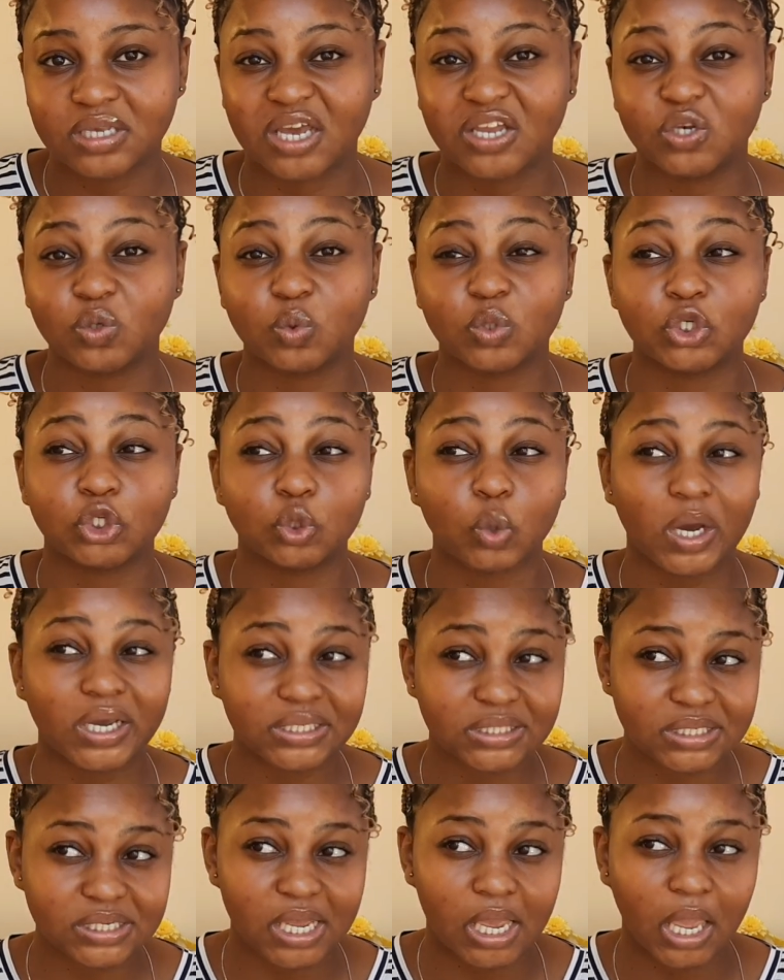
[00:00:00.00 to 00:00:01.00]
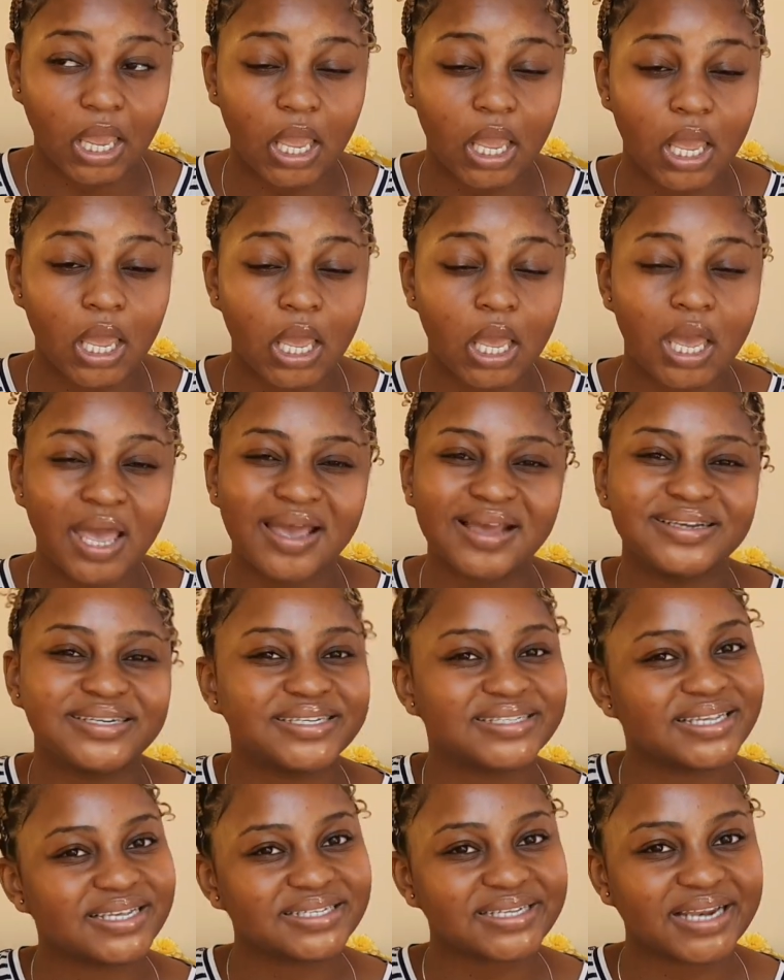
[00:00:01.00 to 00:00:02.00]
I do it twice a day
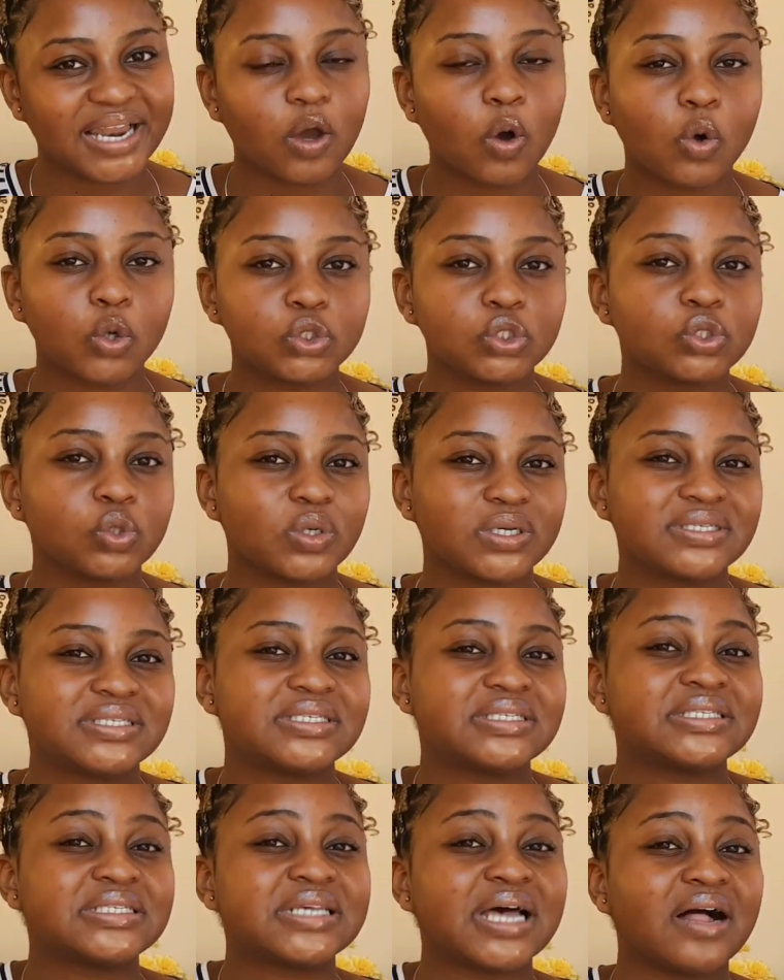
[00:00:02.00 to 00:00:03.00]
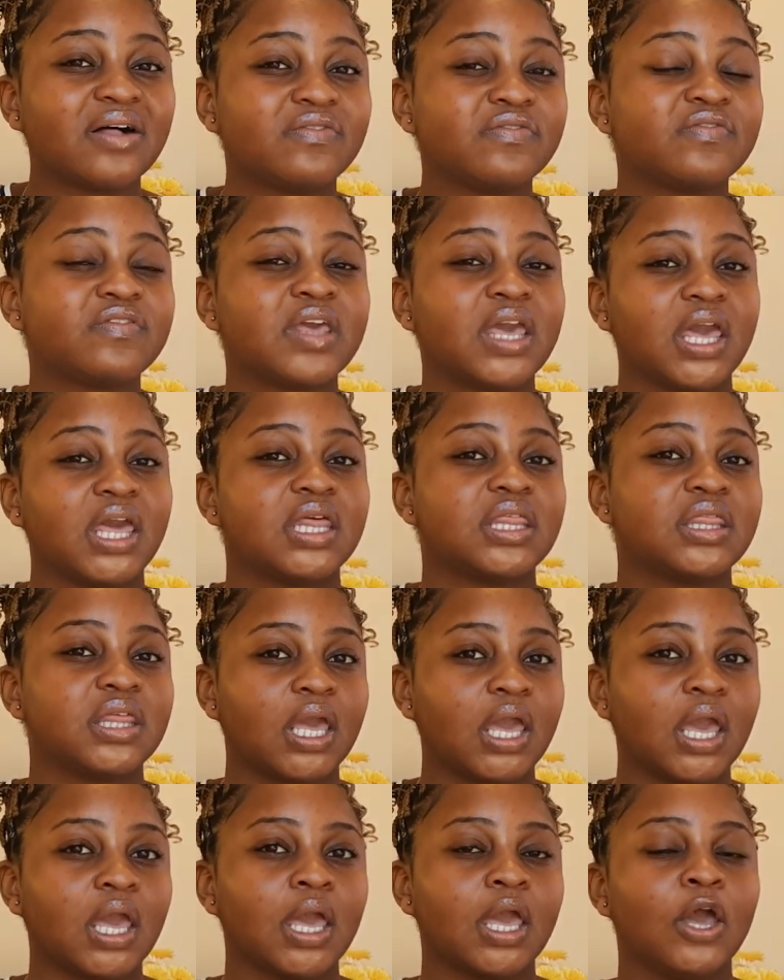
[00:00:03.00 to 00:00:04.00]
just as like also a self-care
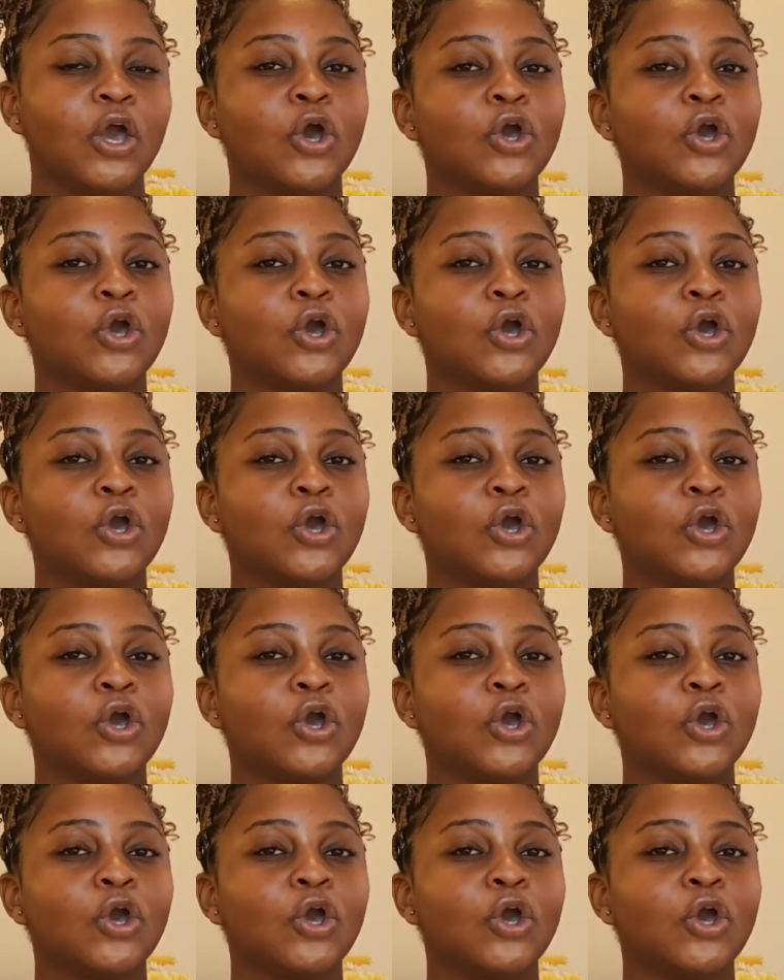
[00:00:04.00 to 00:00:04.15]
thing.